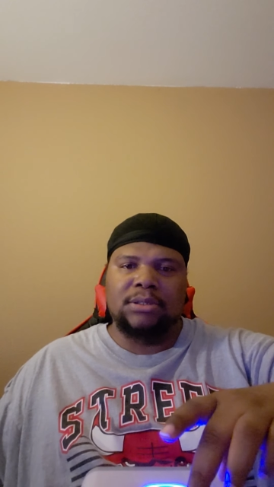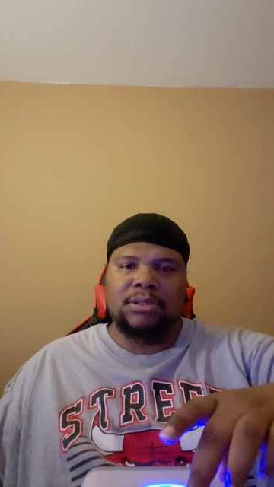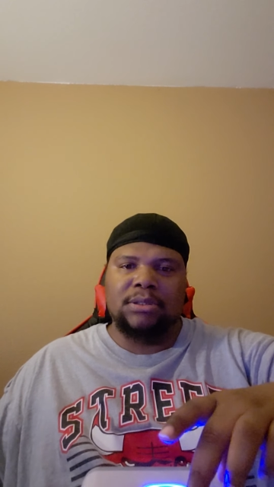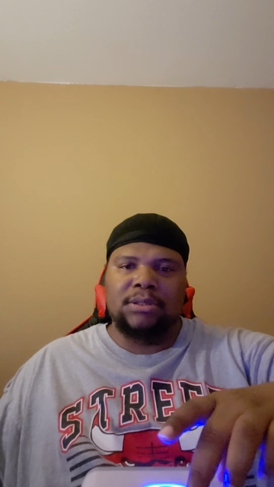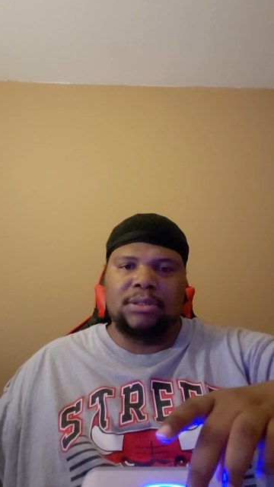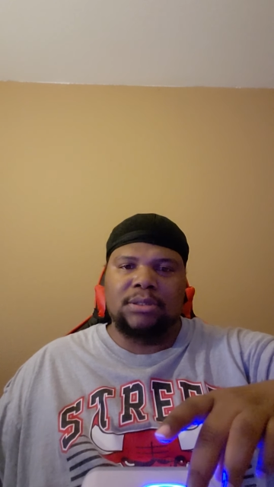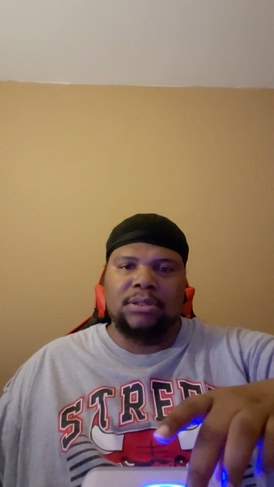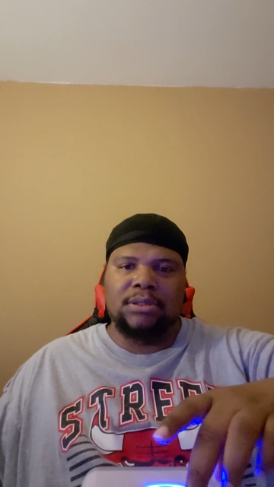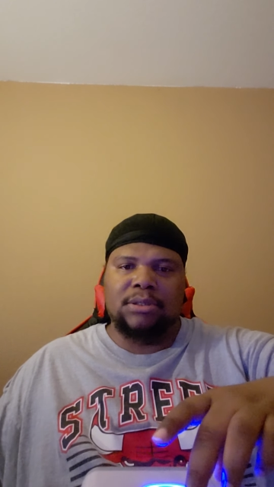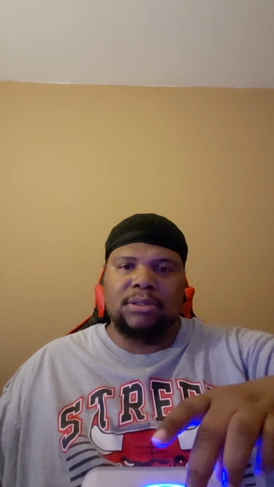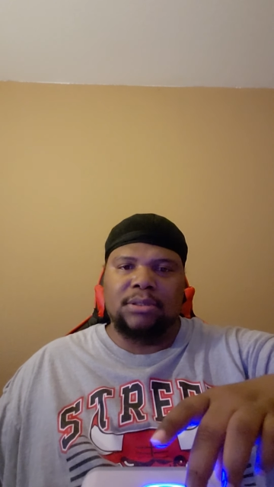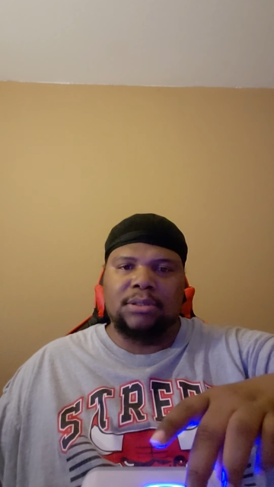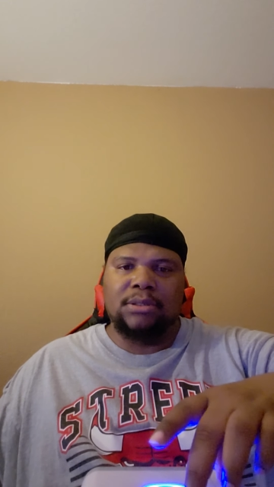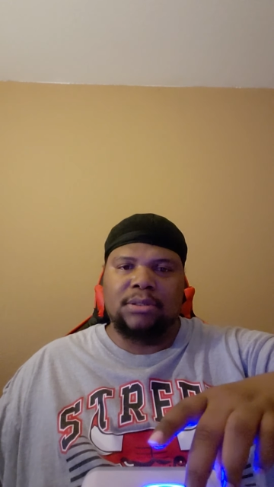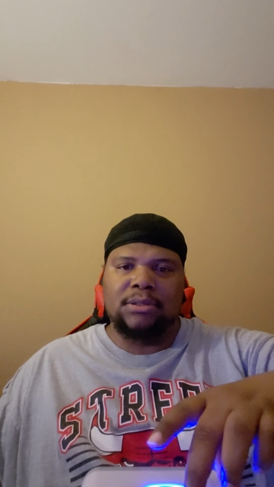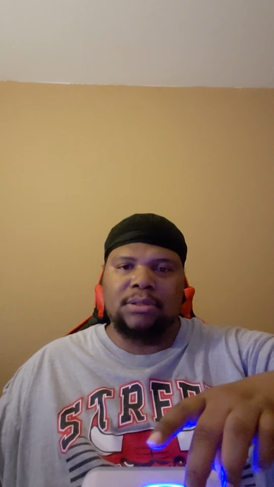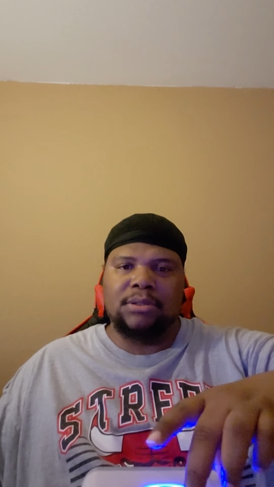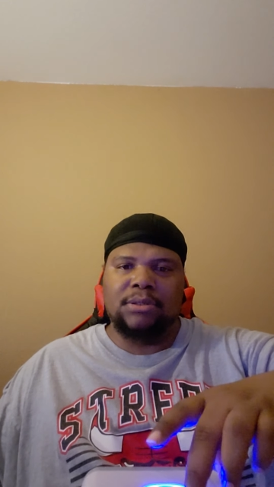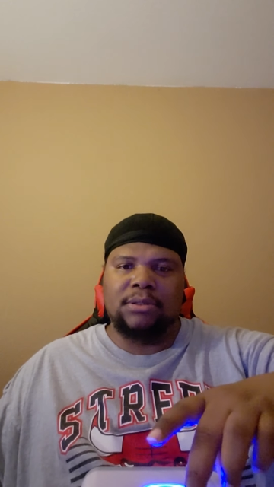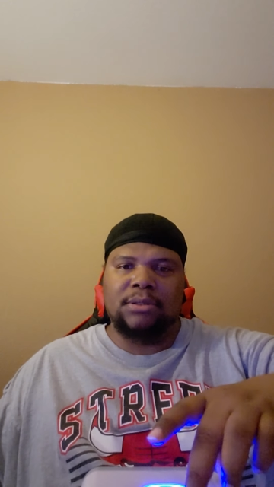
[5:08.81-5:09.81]

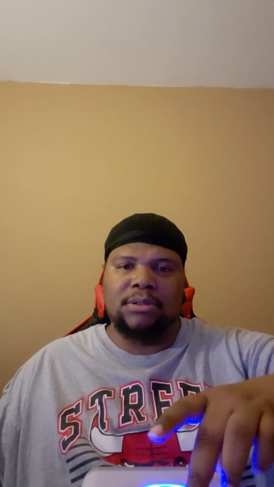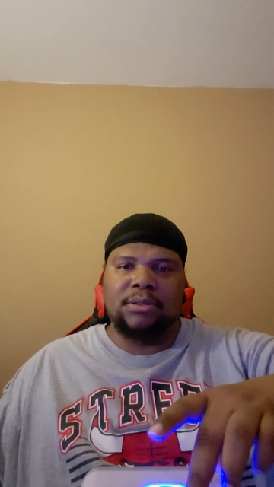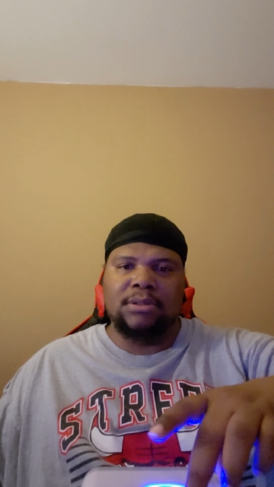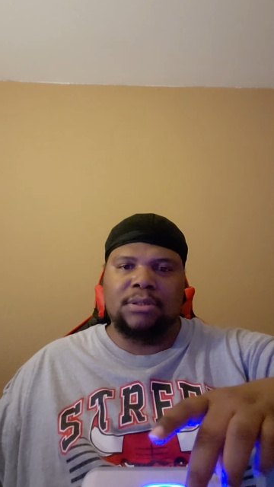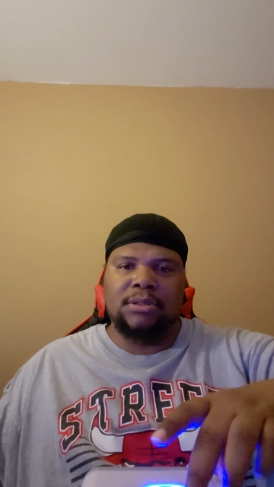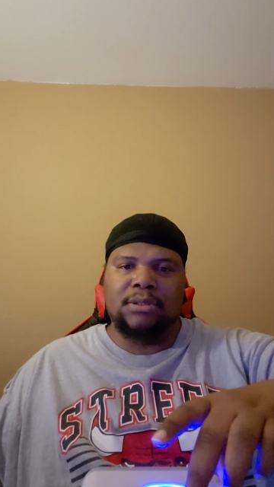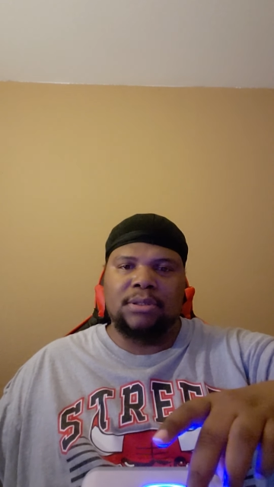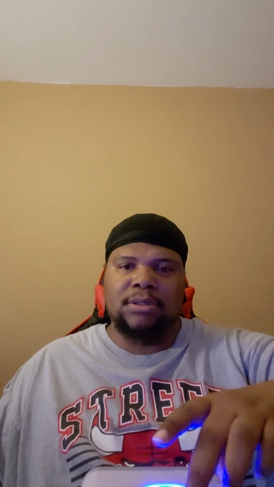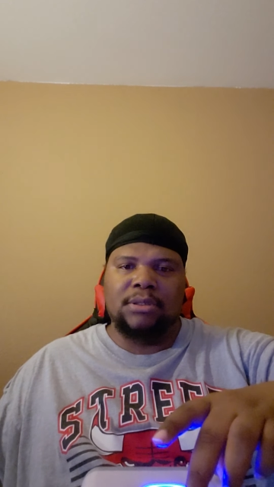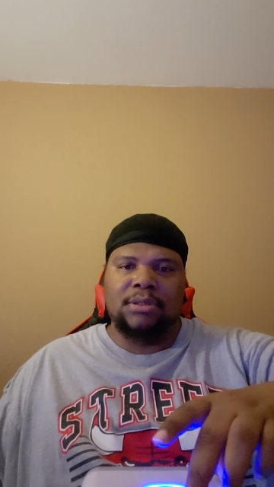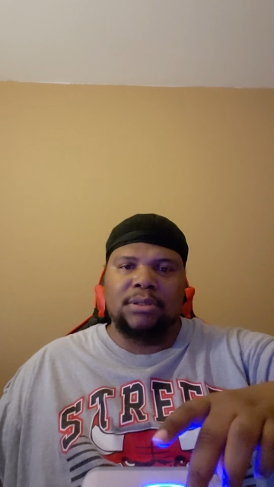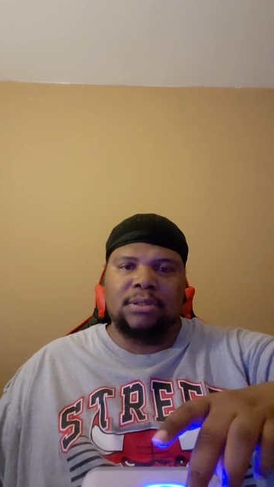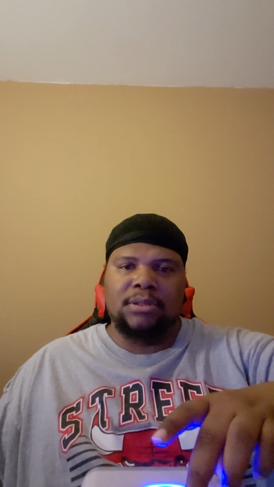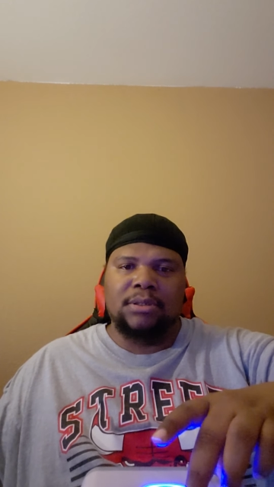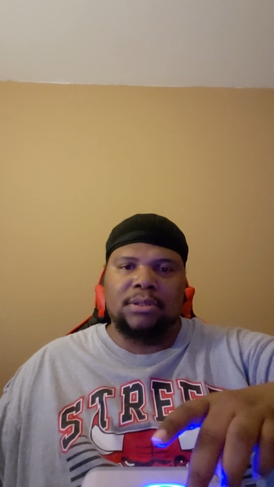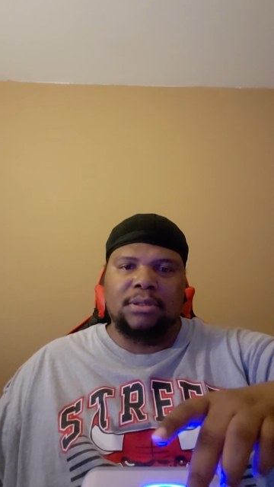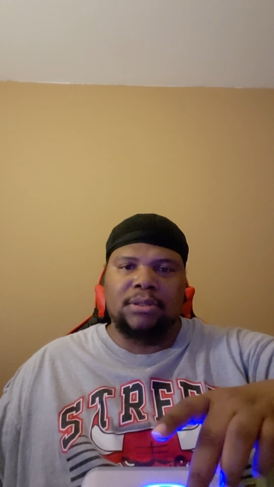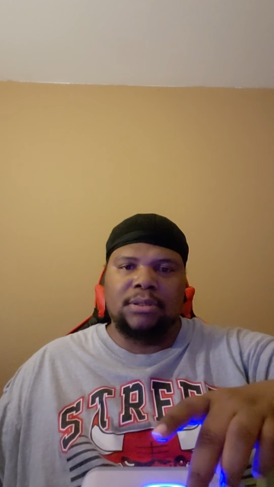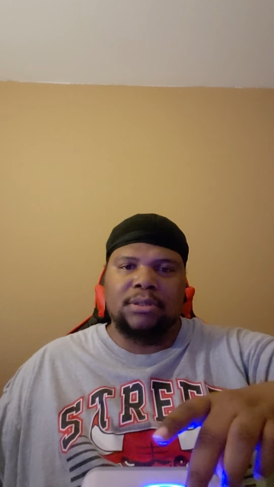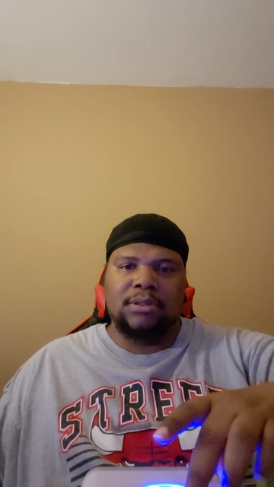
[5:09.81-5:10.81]

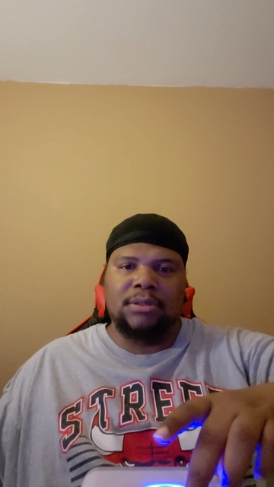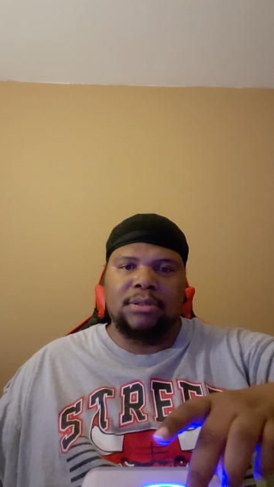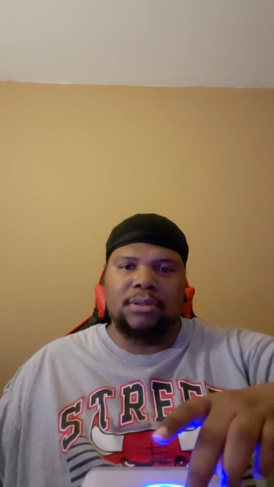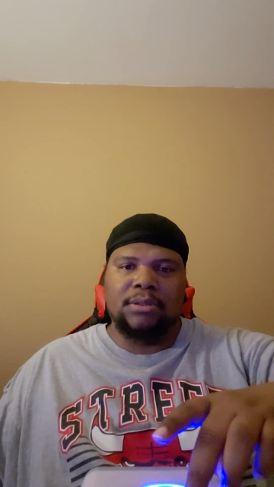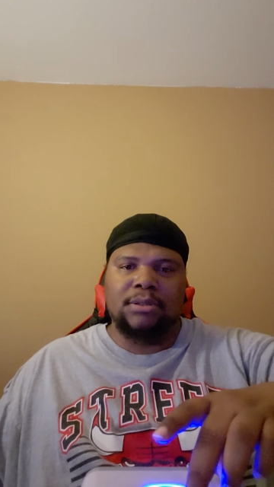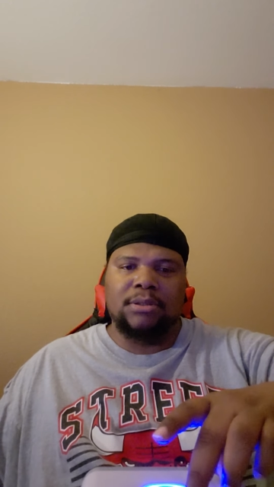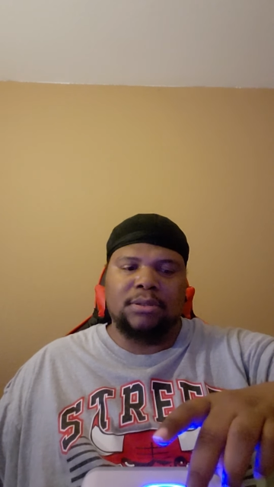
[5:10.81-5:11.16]
(no one is talking)